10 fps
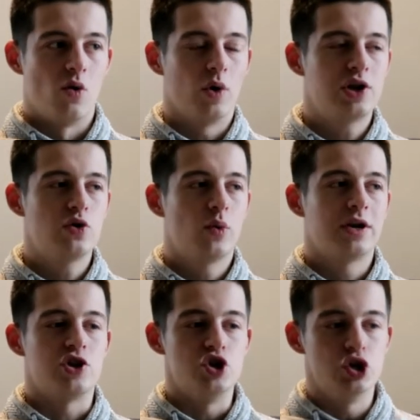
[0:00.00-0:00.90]
What do you want
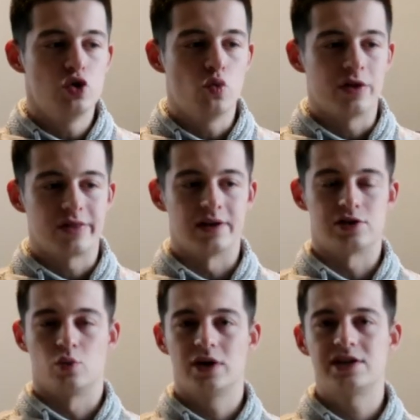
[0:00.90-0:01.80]
to do with
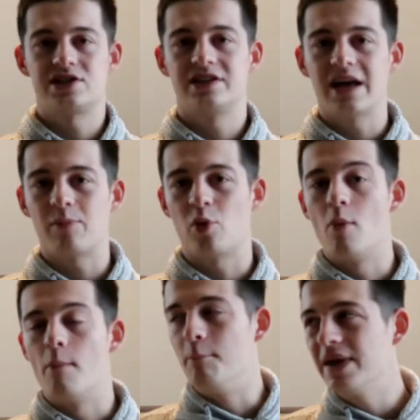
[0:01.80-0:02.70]
this? What is step
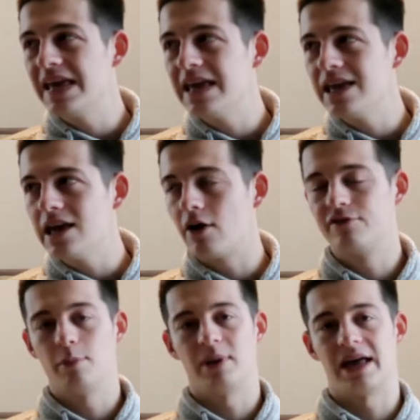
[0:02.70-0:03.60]
B of
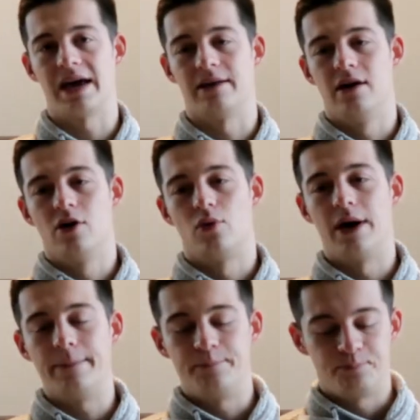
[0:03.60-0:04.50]
the plan,
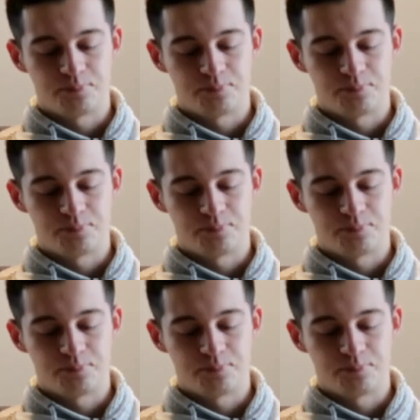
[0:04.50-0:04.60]
right?